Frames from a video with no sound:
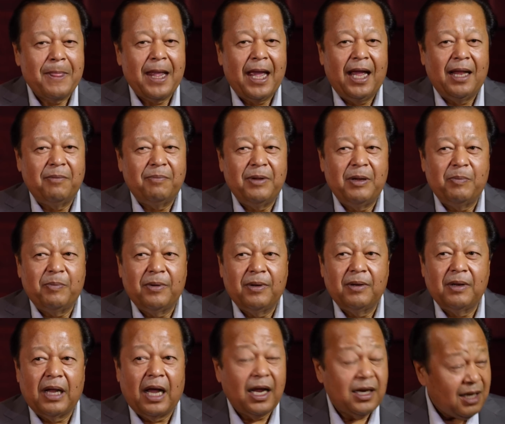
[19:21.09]
And
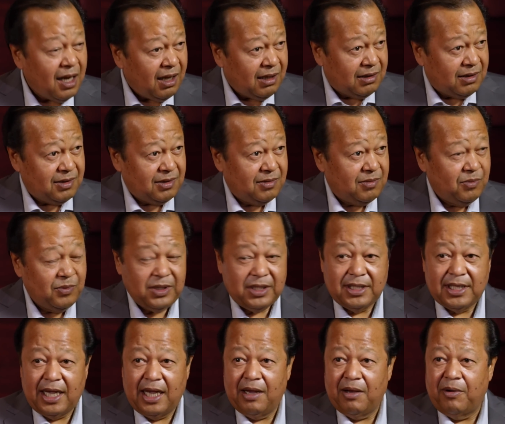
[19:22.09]
people, adults, would
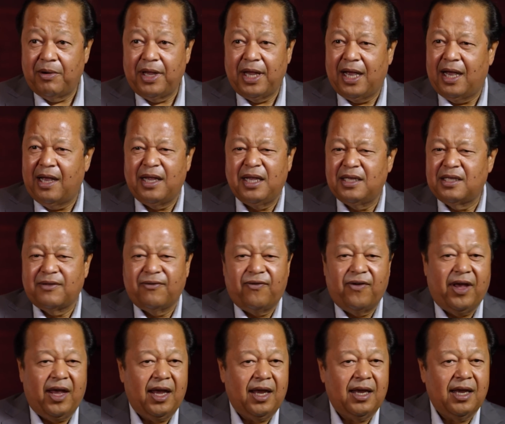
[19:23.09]
say, oh yeah, he's a
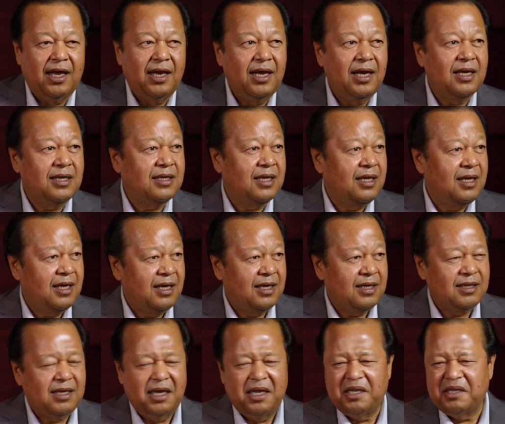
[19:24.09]
fake. He is
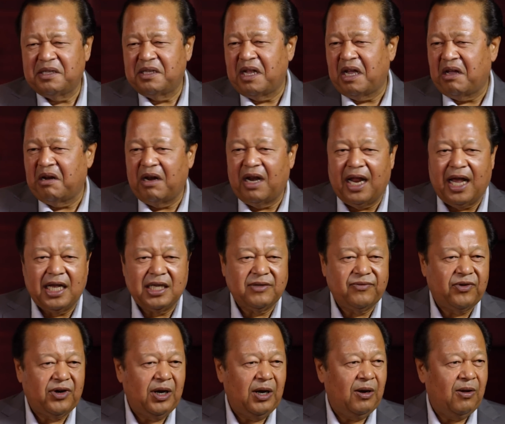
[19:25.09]
this. He's not going to last
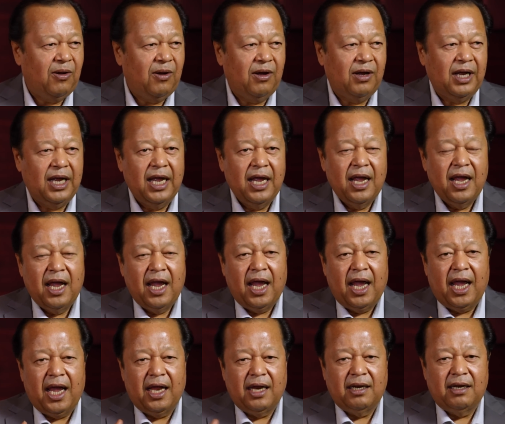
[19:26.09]
very long.
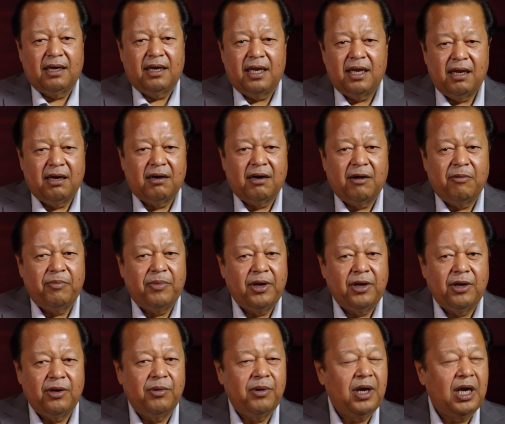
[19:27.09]
And here I've
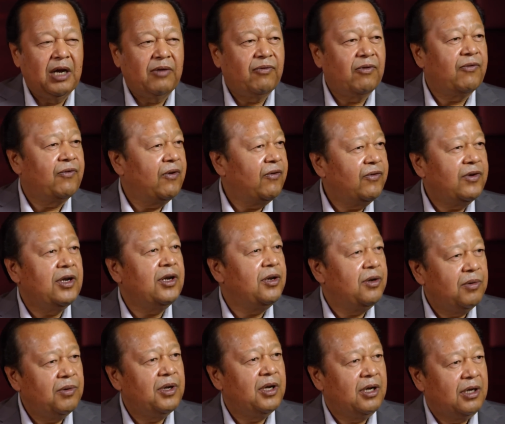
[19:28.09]
been doing it for
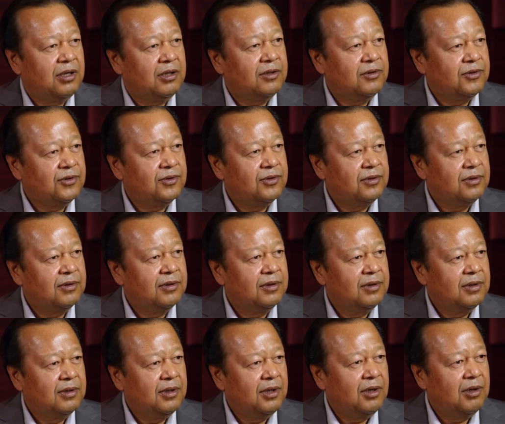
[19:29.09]
52 years.
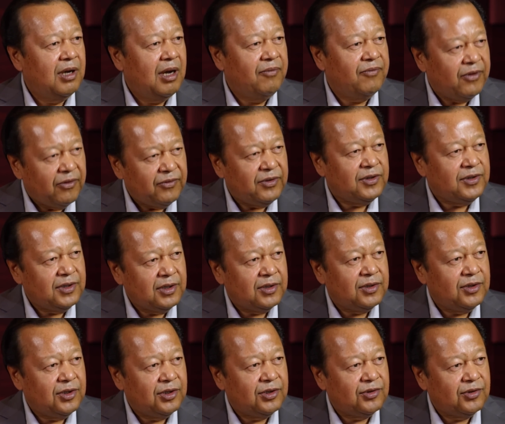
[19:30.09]
I'm
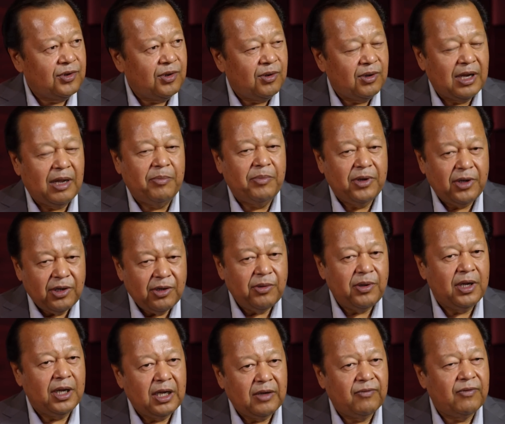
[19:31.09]
56 years old. I've been
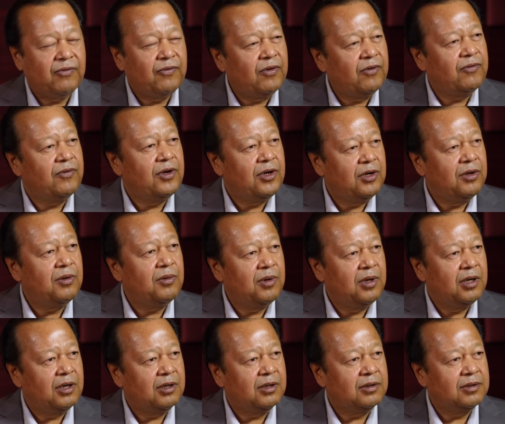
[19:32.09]
doing it for 52
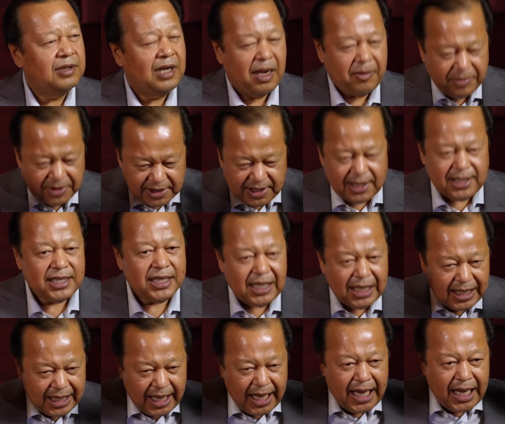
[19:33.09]
years. I'm
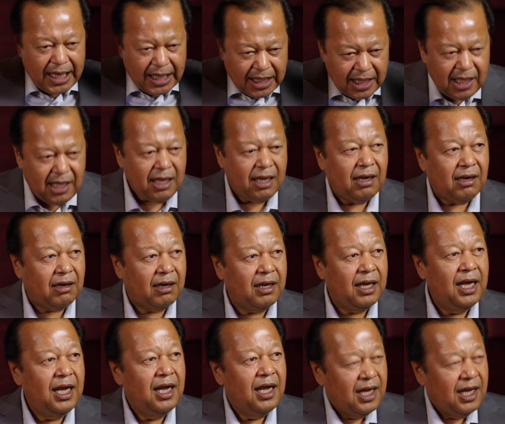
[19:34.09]
still here.
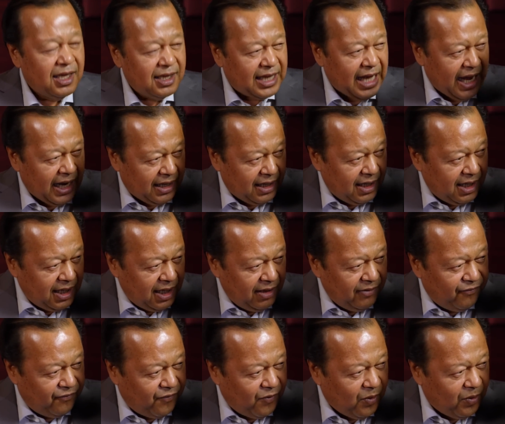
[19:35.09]
That little
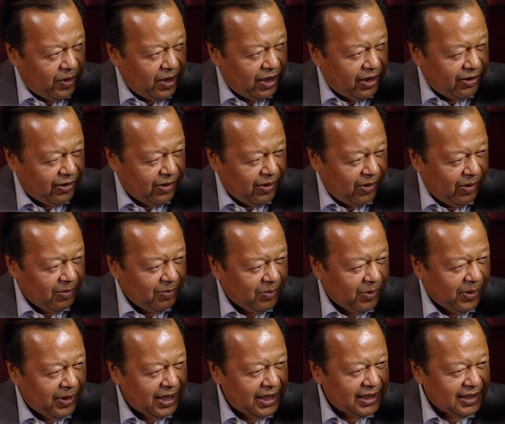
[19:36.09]
4-year-old
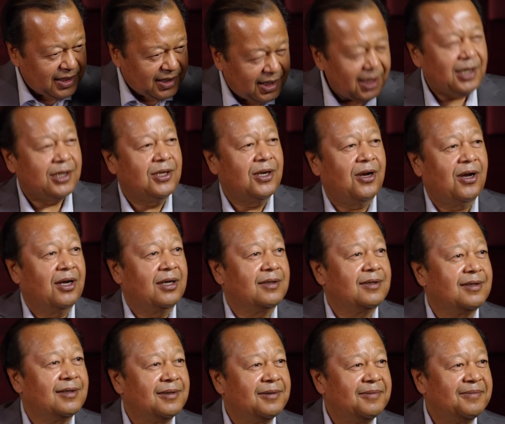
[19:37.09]
boy still
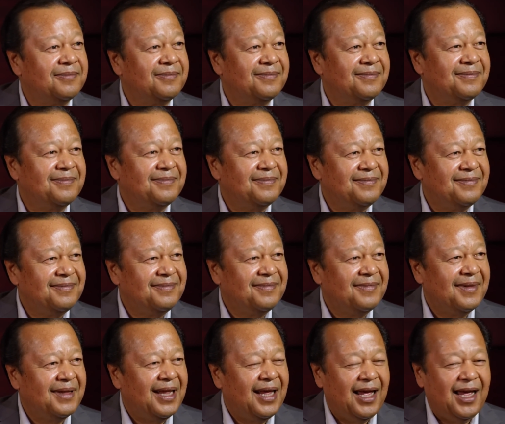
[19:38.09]
talks.
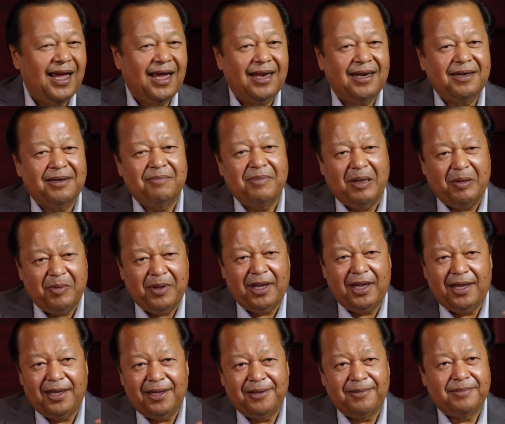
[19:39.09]
And
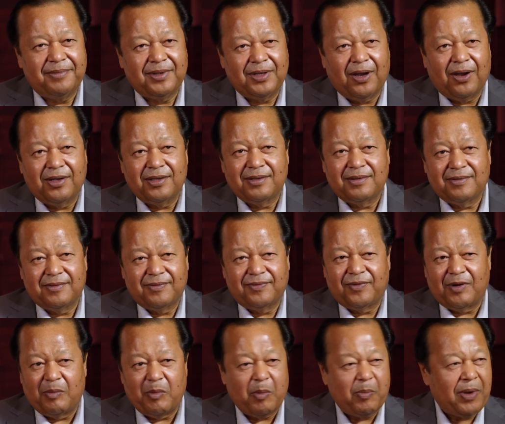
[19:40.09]
maybe talks
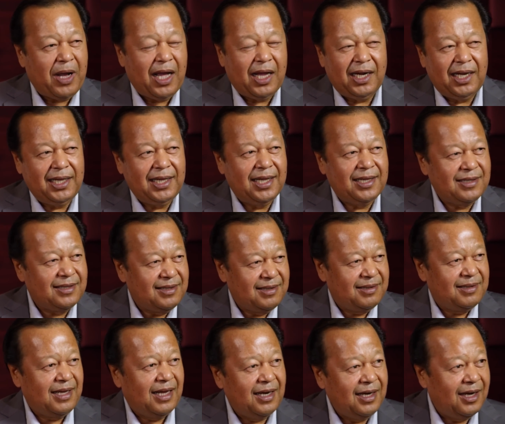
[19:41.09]
from a body
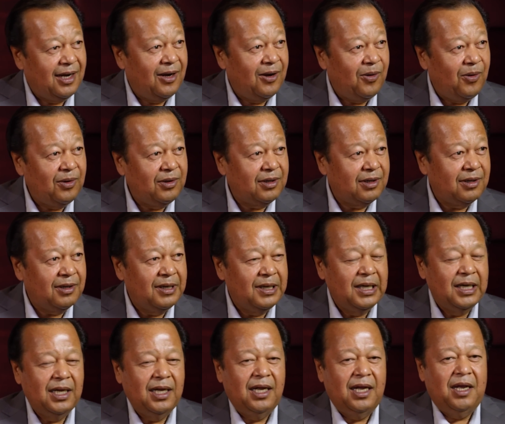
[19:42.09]
that's a little older,
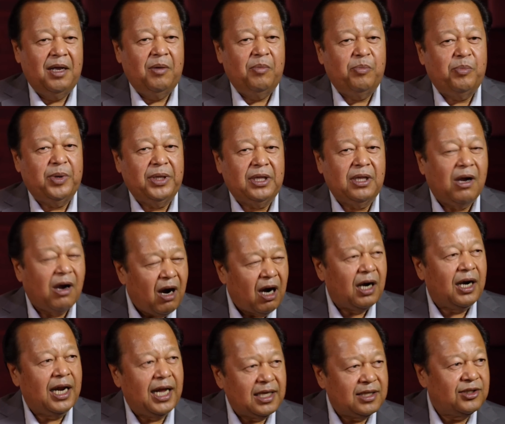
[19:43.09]
but the
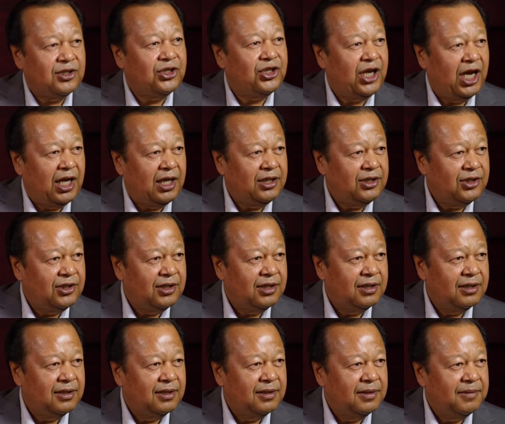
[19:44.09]
heart hasn't changed.
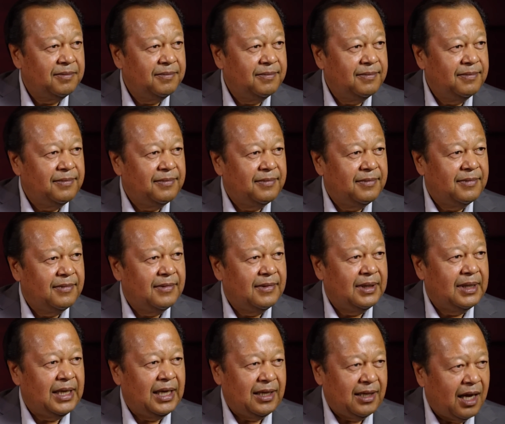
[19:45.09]

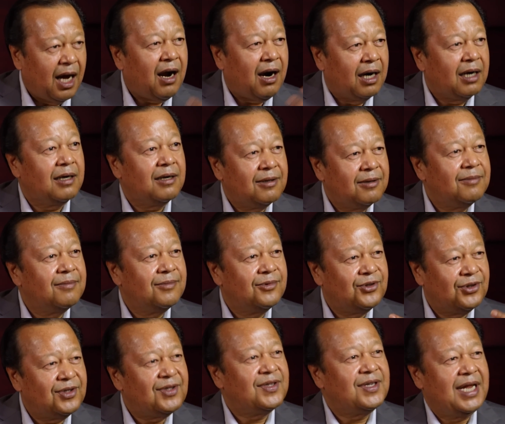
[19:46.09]
And the heart
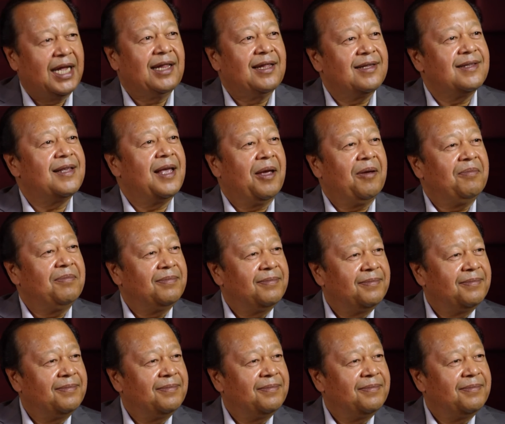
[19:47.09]
should stay the same.